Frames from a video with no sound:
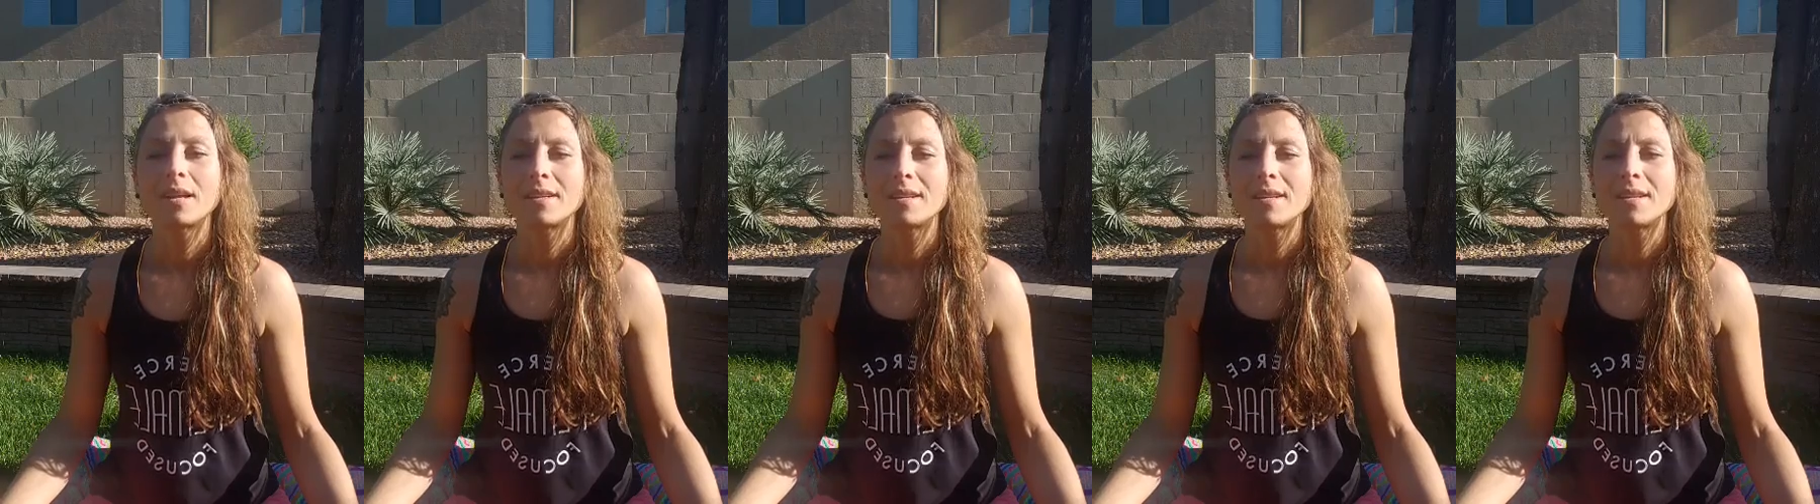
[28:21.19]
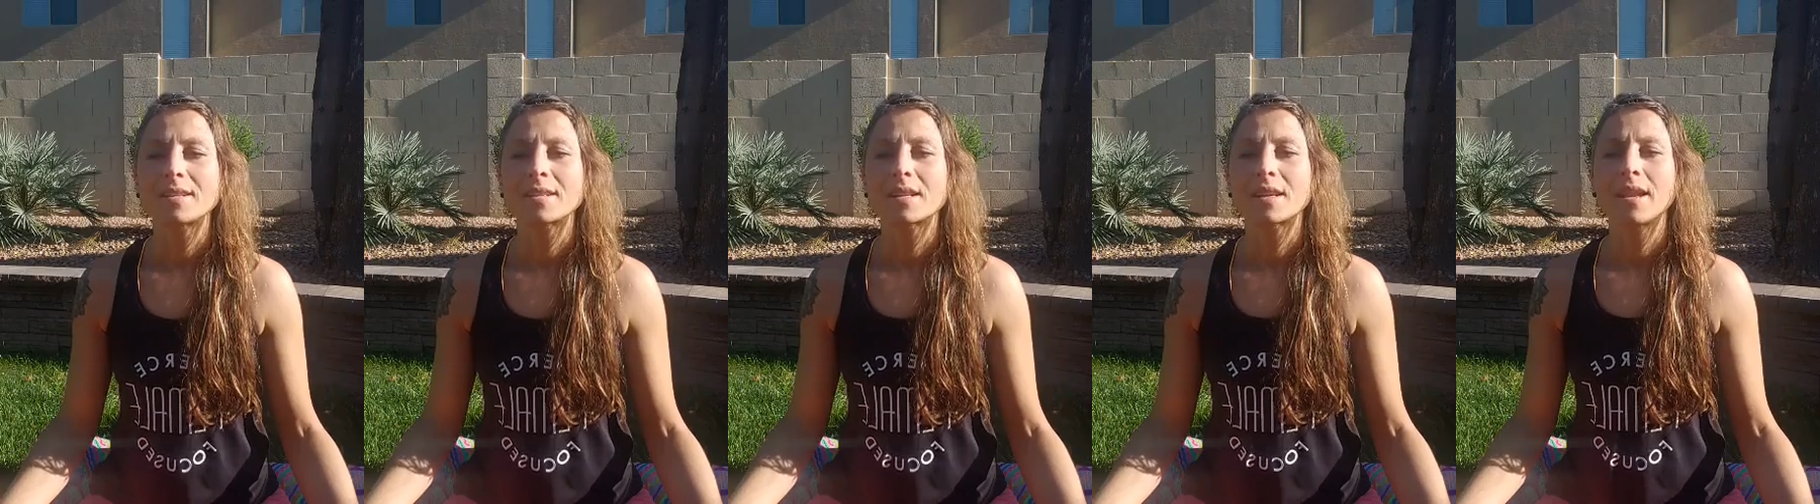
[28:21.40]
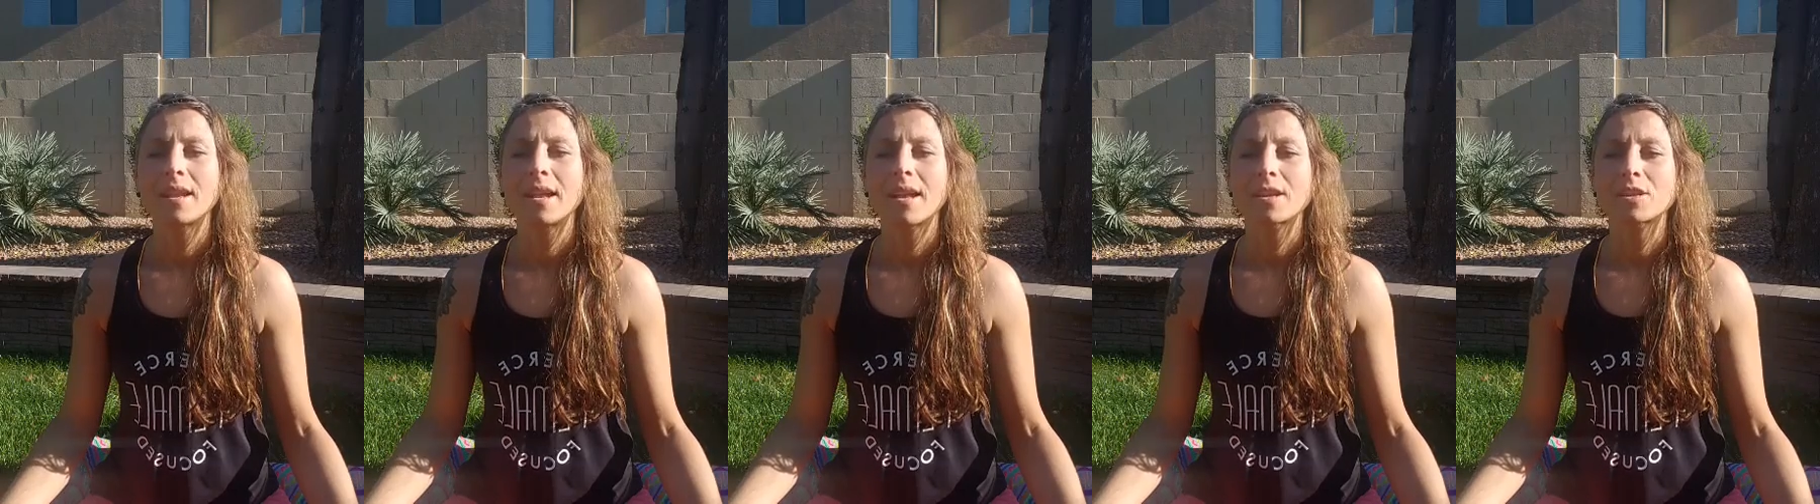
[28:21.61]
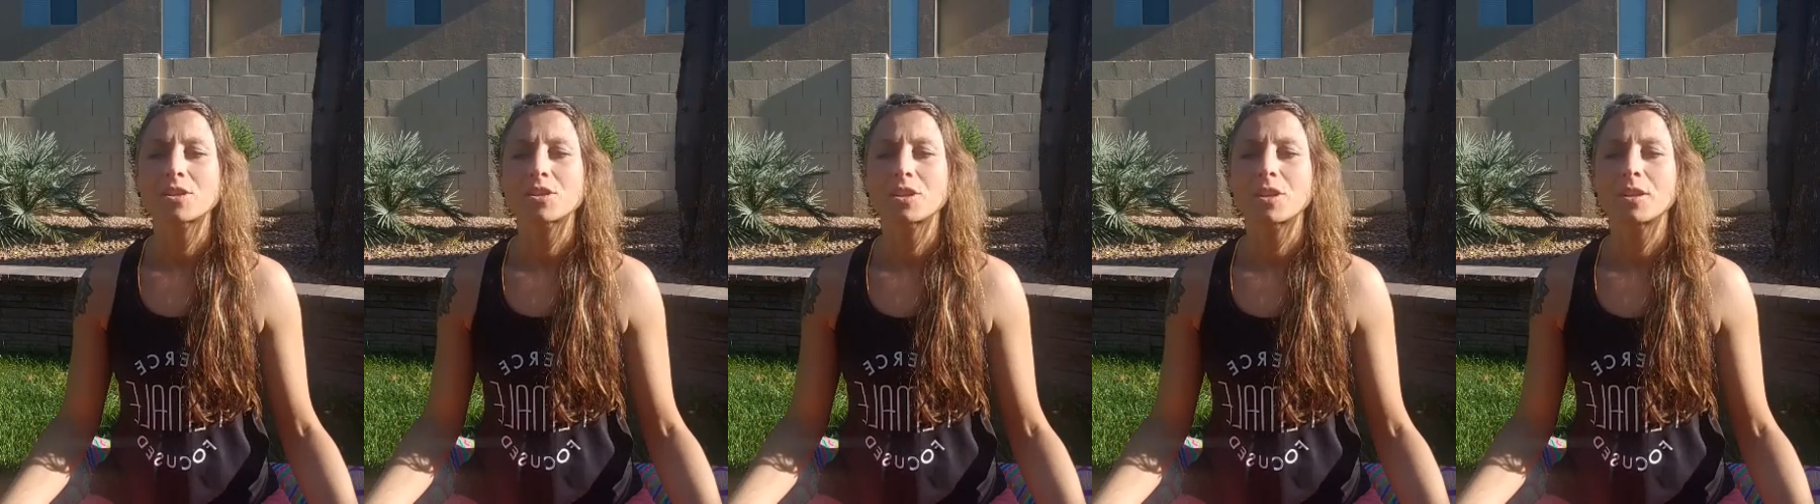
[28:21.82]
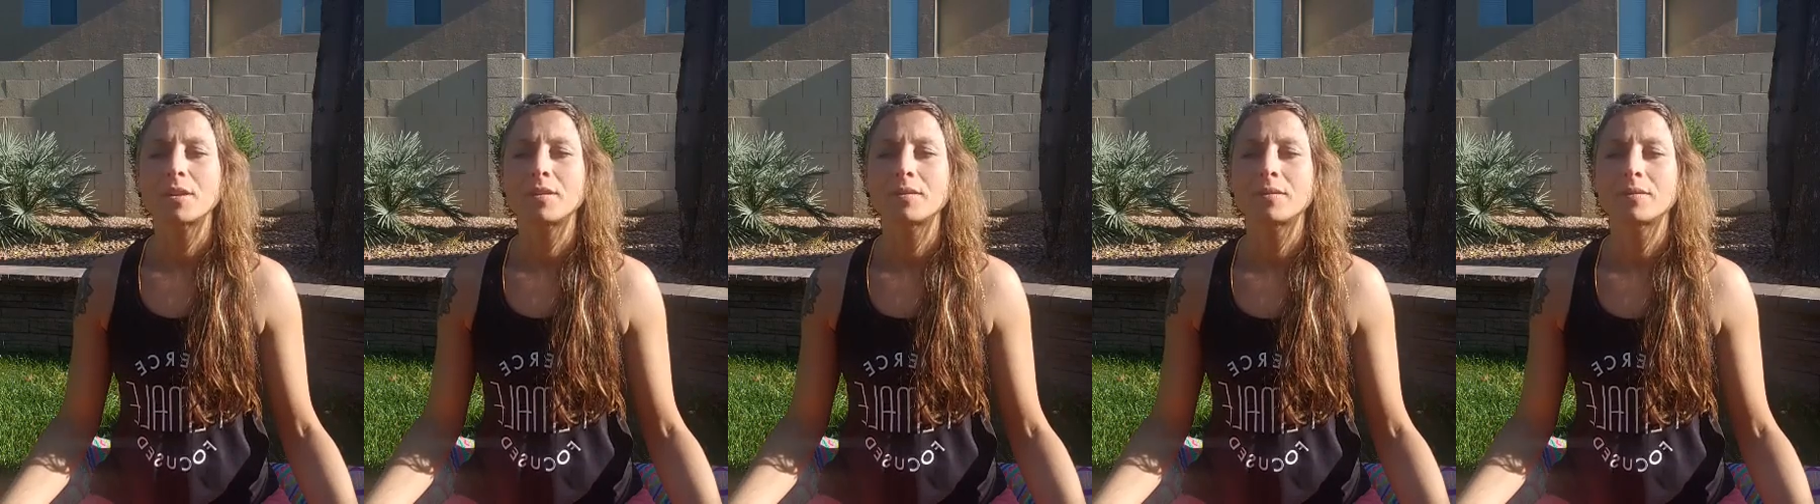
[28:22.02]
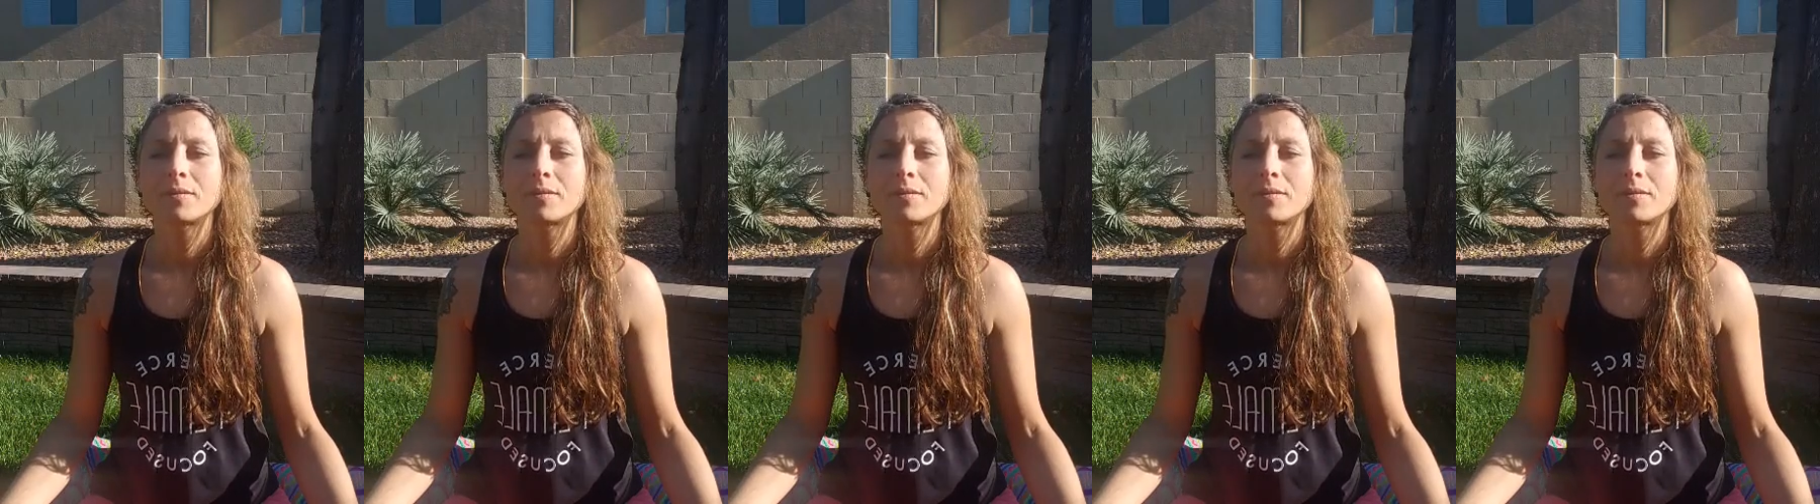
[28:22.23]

disconnection